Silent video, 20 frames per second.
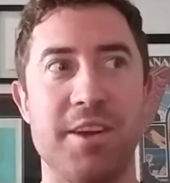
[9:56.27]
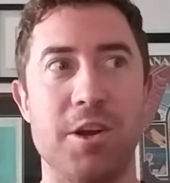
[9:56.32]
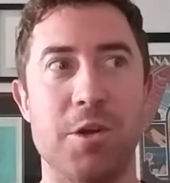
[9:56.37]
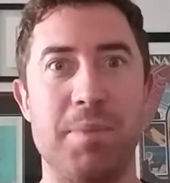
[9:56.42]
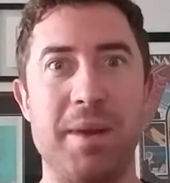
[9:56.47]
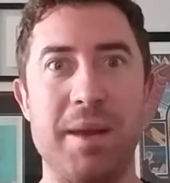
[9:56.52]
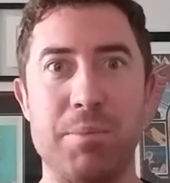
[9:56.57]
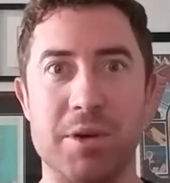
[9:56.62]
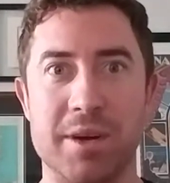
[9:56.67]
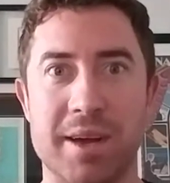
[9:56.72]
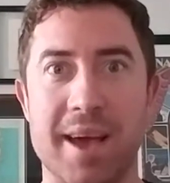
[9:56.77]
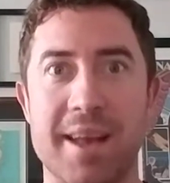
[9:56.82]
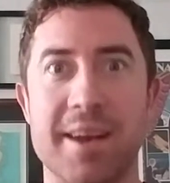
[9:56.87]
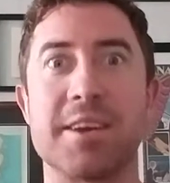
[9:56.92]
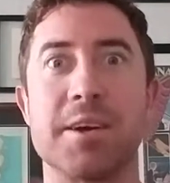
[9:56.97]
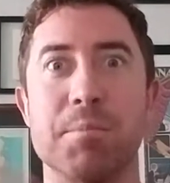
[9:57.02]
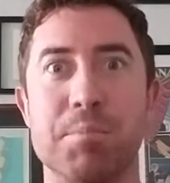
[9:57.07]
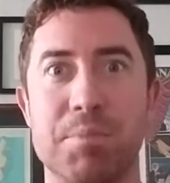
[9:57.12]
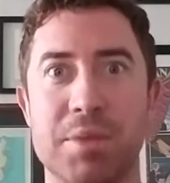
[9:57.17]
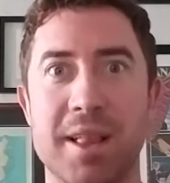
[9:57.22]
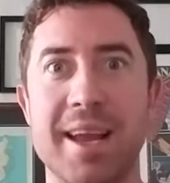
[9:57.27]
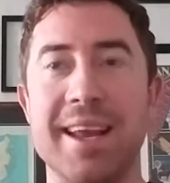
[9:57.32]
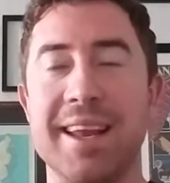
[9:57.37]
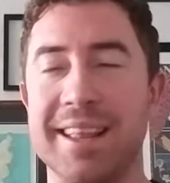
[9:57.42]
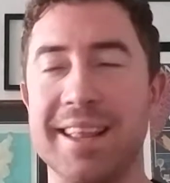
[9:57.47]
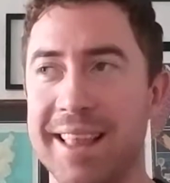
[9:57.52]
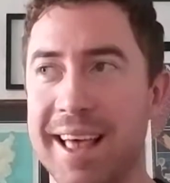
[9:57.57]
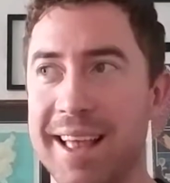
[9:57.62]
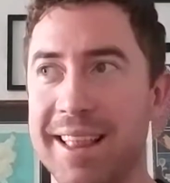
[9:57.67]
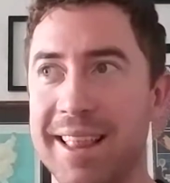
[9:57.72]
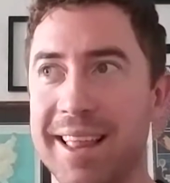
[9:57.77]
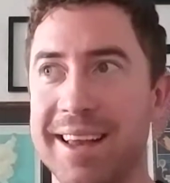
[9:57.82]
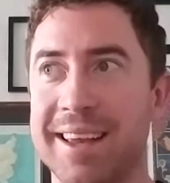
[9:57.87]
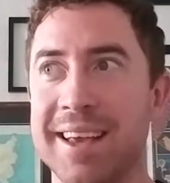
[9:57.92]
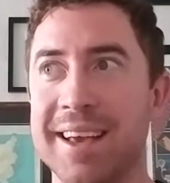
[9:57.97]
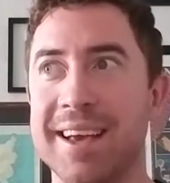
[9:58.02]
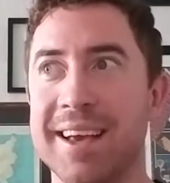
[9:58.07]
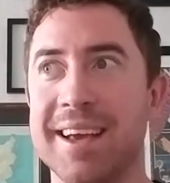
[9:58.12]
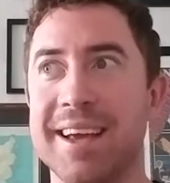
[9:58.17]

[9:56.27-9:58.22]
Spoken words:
you know, people kind of complaining that like,